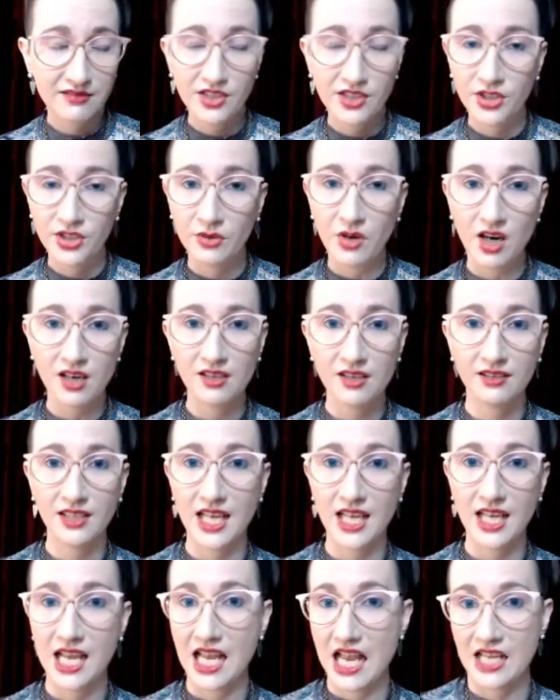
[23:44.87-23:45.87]
do art
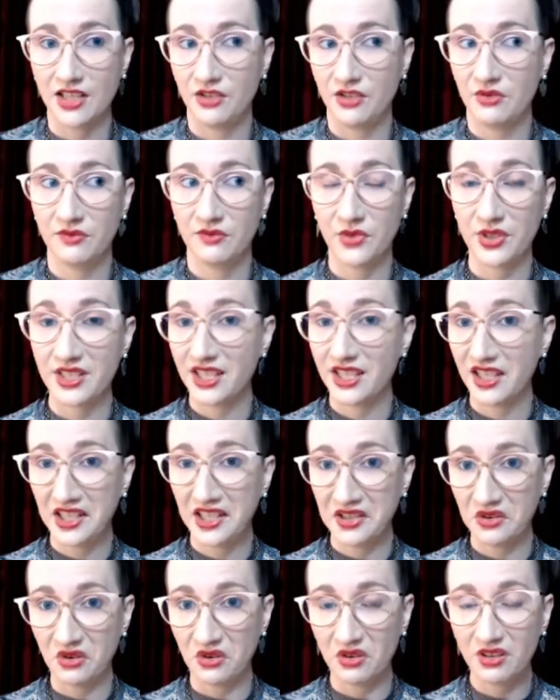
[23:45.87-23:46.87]
at university at
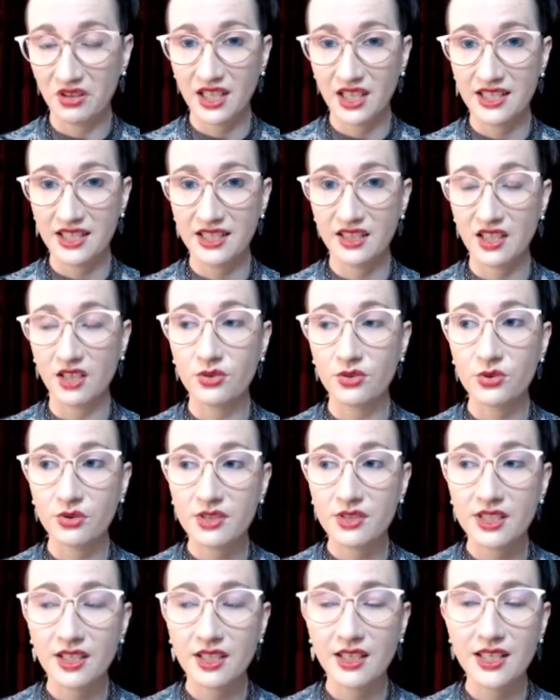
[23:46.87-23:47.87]
all. I did cultural
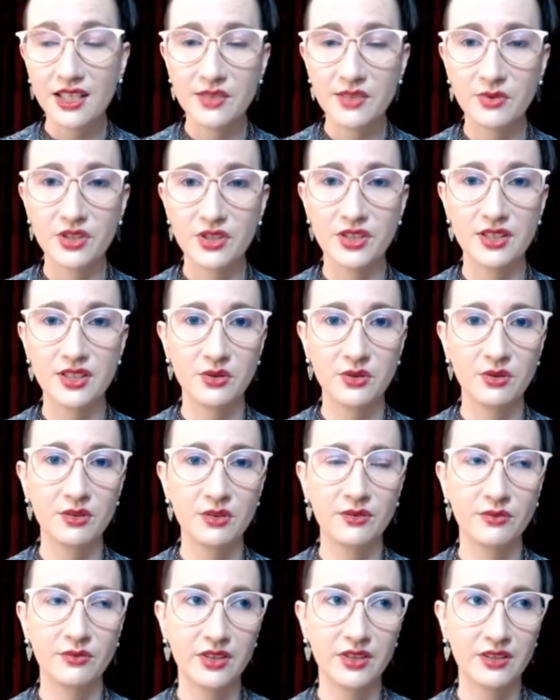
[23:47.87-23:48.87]
studies, which is sort of
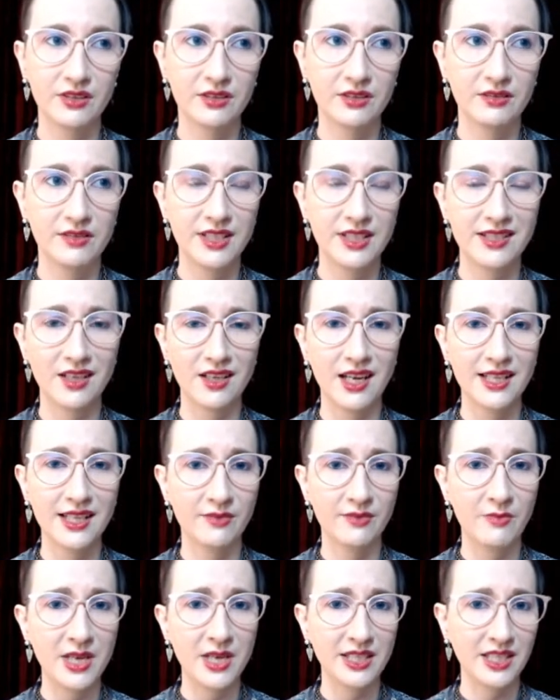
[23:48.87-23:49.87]
the the science
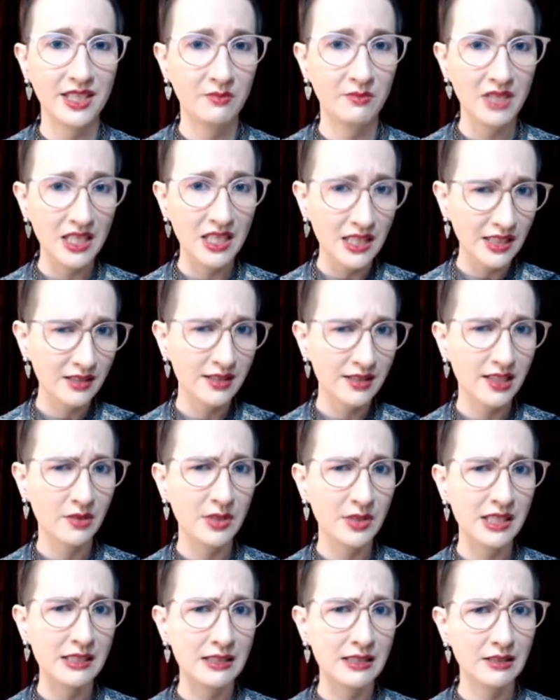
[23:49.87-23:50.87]
of making meaning. So it
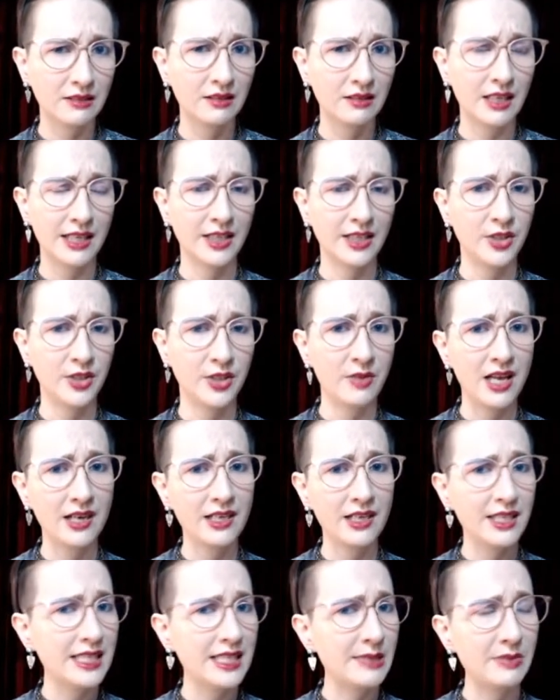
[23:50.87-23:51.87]
is still like a
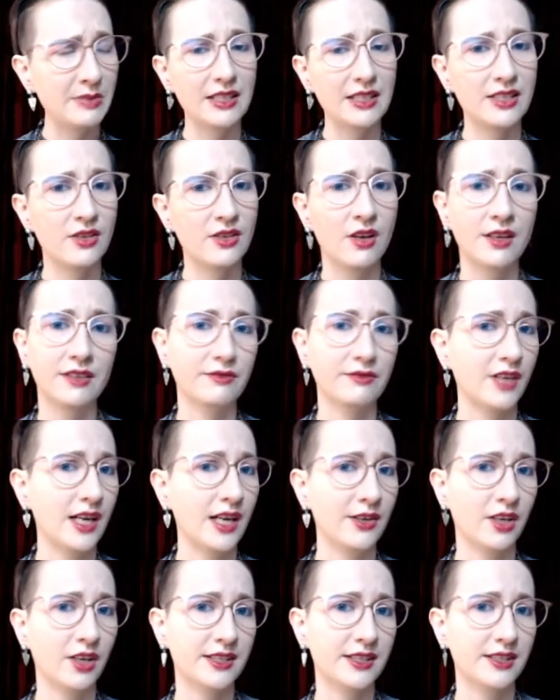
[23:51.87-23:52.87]
humanities, but it's not a fine
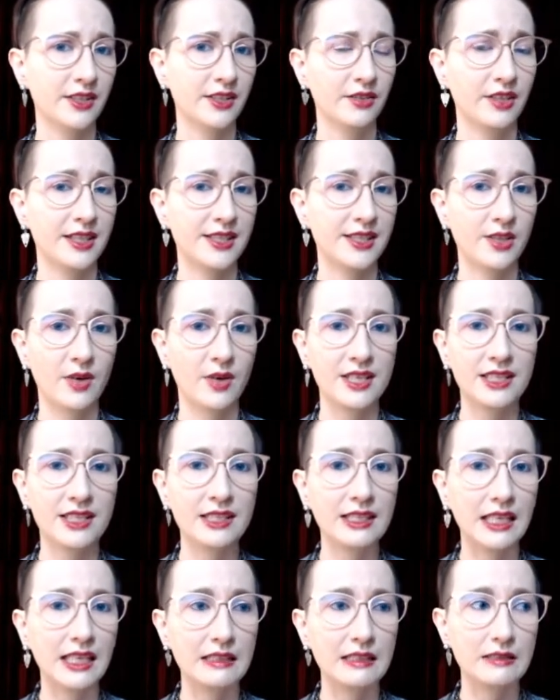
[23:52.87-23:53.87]
arts degree. So I didn't
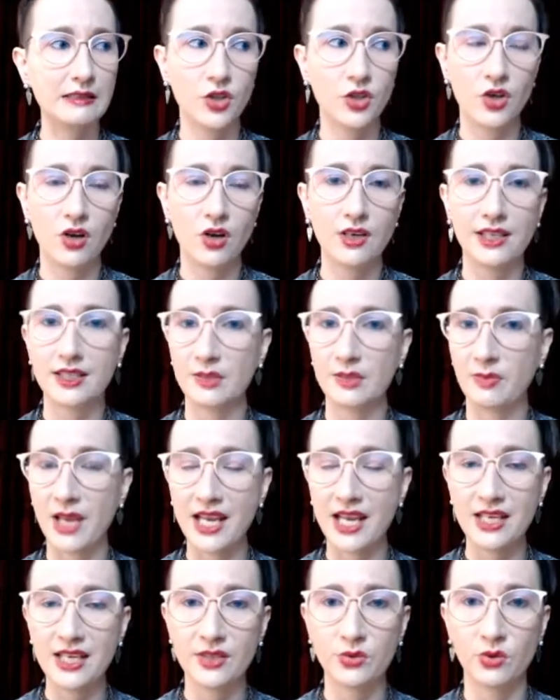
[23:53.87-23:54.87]
get taught to
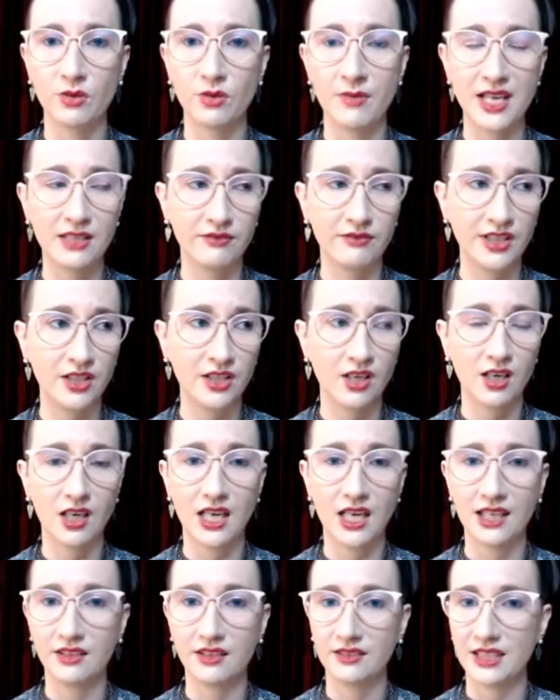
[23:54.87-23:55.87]
paint or make V R.
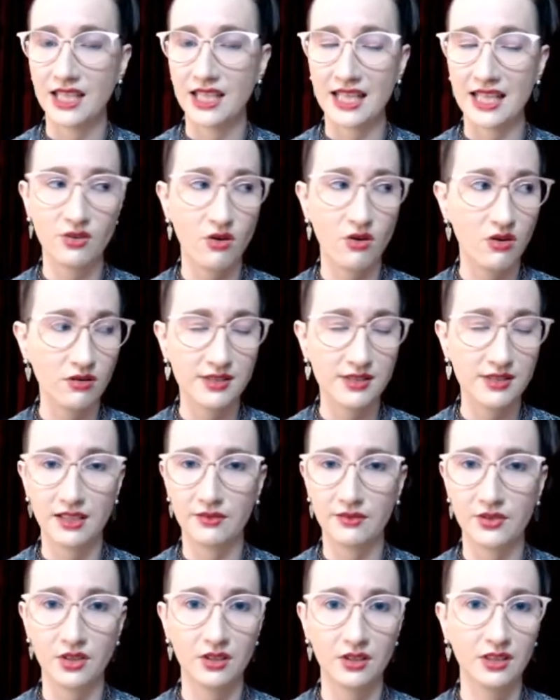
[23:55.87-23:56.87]
I, that's all
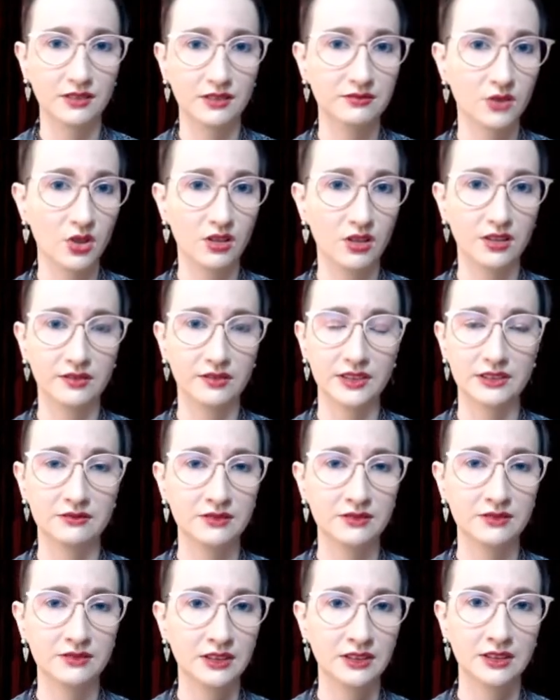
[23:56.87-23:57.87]
self-taught, all of it.
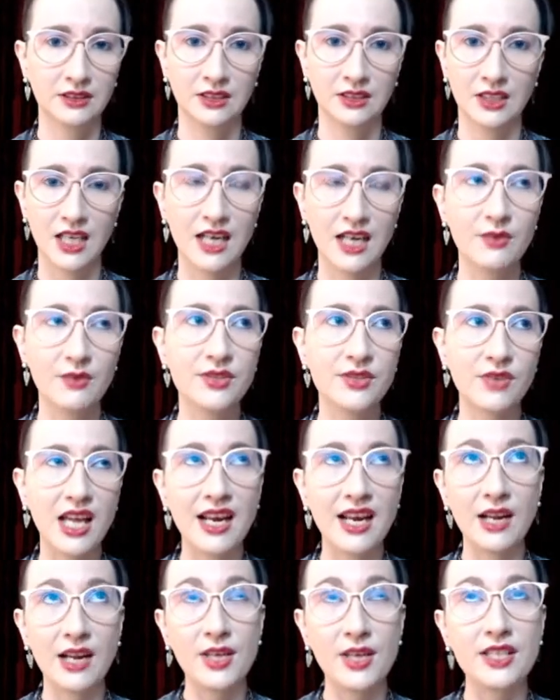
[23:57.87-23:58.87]
I was, and
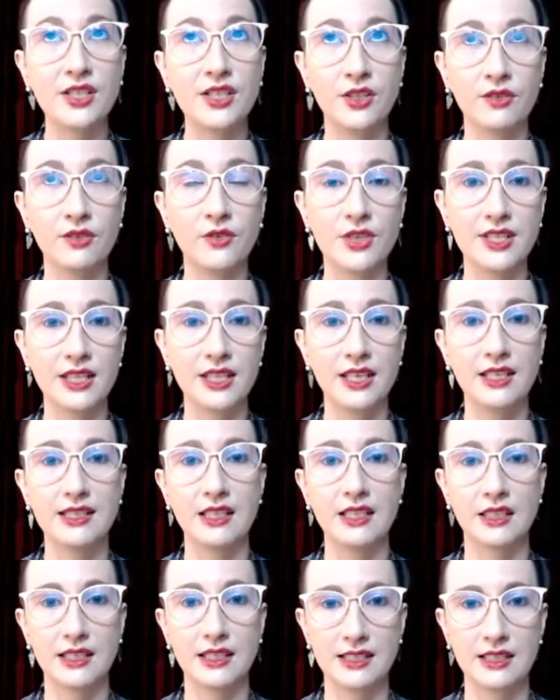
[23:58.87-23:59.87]
I went to university as
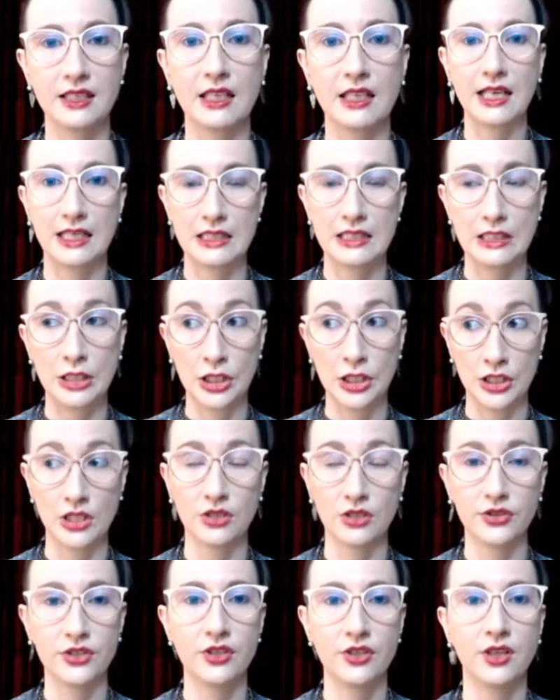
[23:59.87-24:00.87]
a, as a, as an
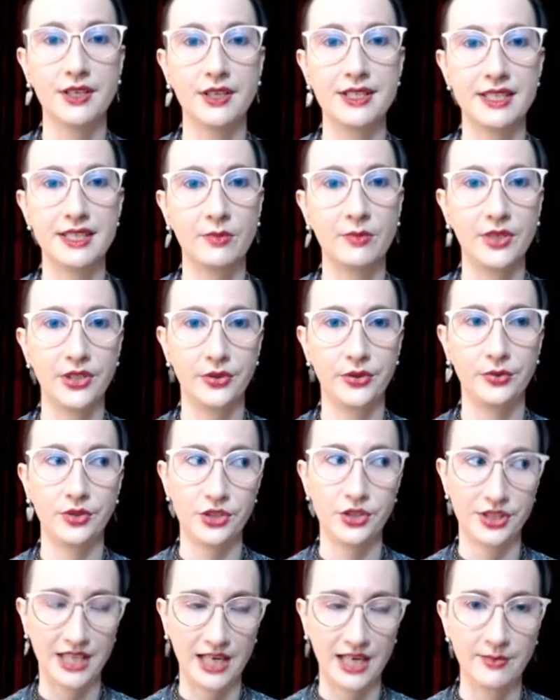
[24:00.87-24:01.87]
adult, not as somebody who
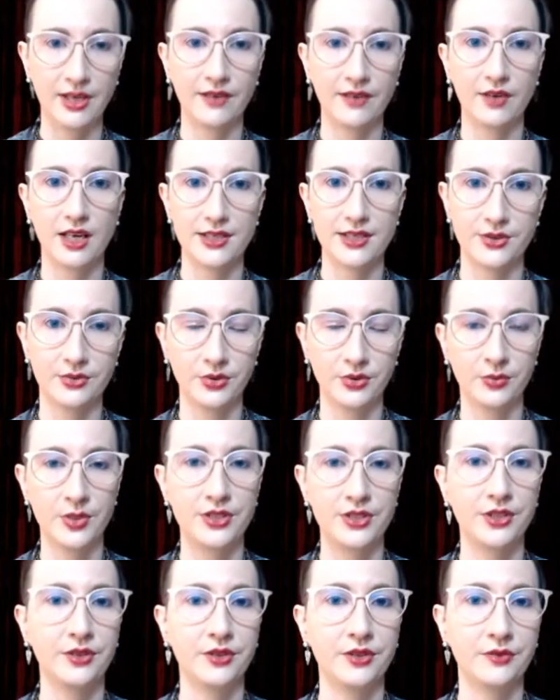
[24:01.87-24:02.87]
just came out of high school and went
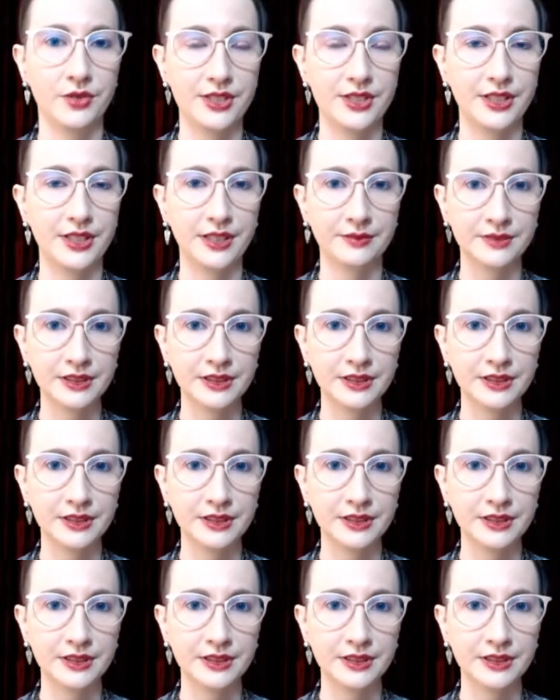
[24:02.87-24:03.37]
to university.